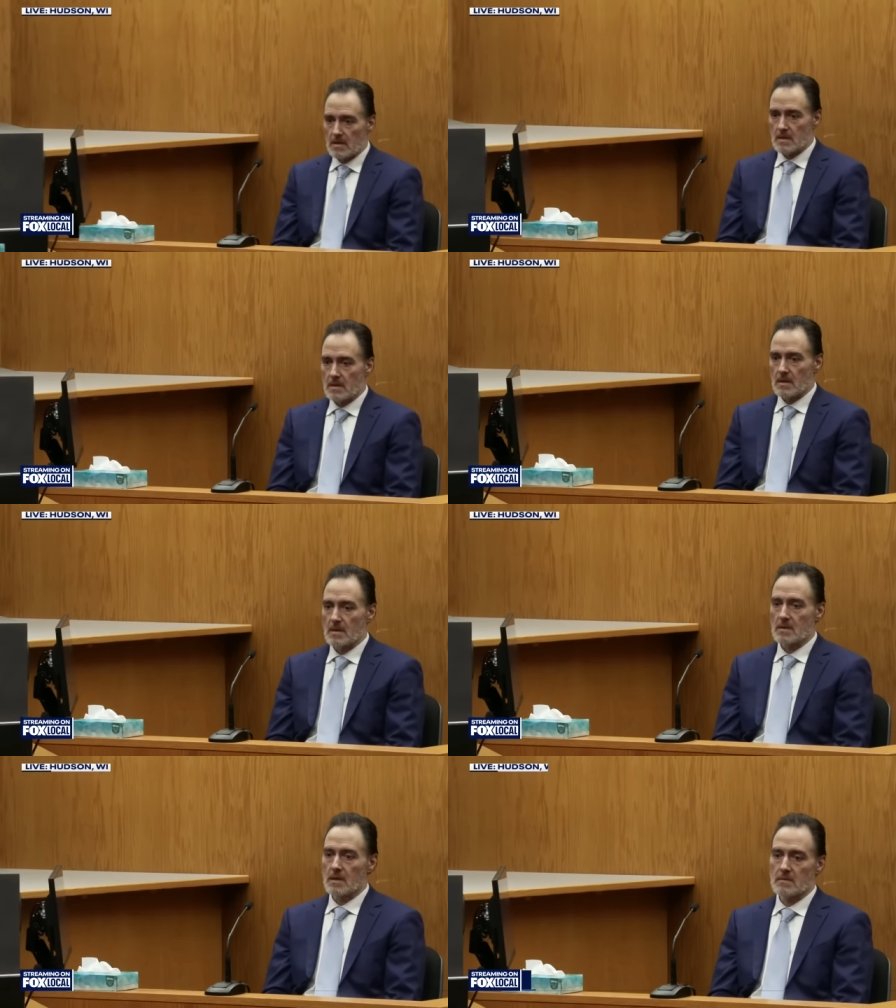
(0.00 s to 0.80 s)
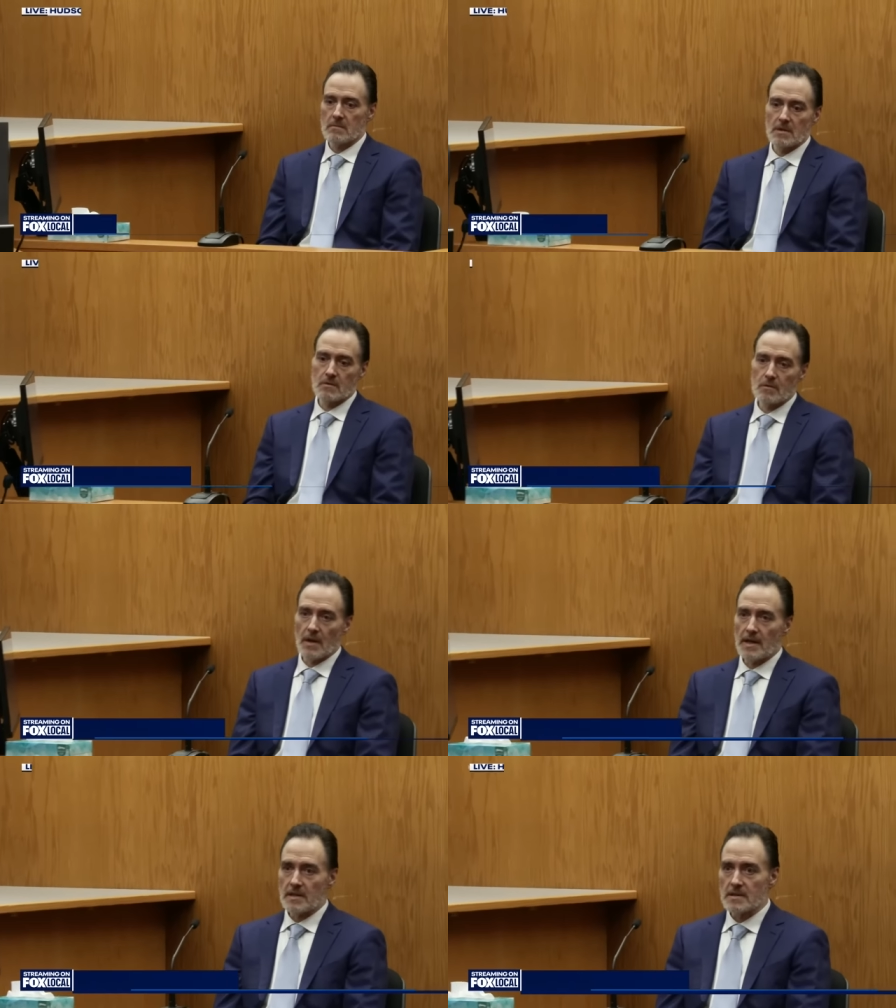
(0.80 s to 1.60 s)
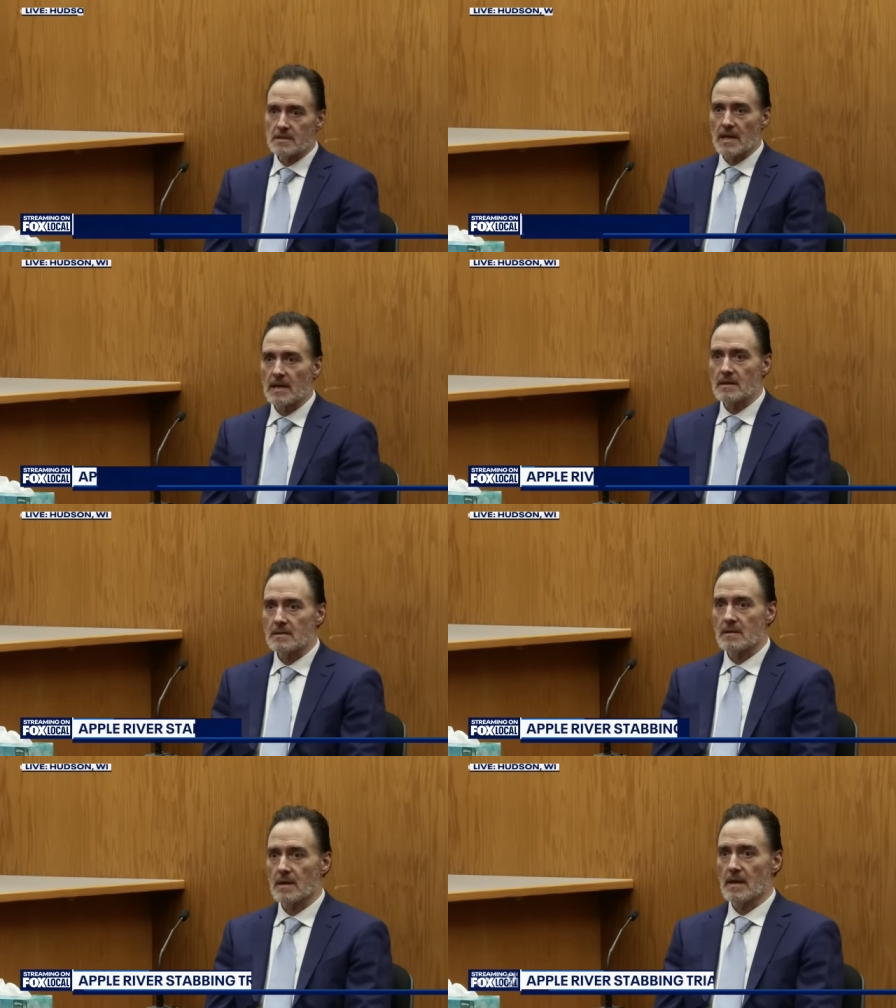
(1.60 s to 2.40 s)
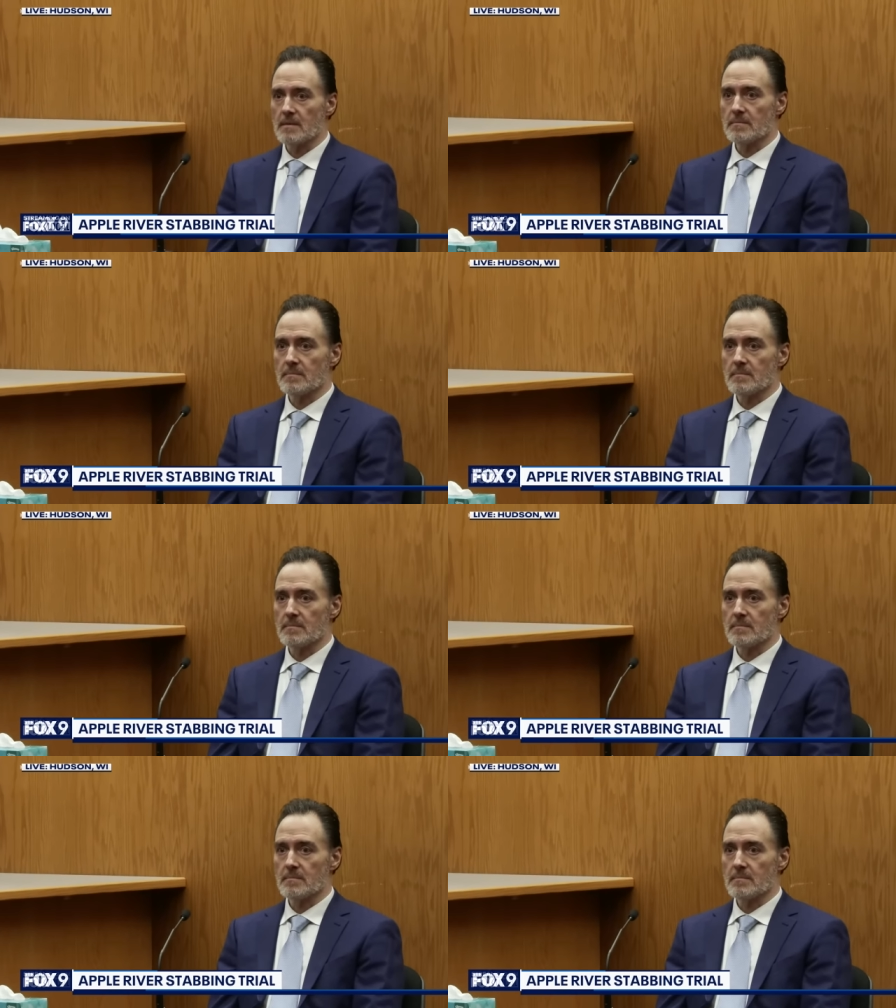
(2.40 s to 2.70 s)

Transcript: Uh, the the two ladies, yeah, yeah.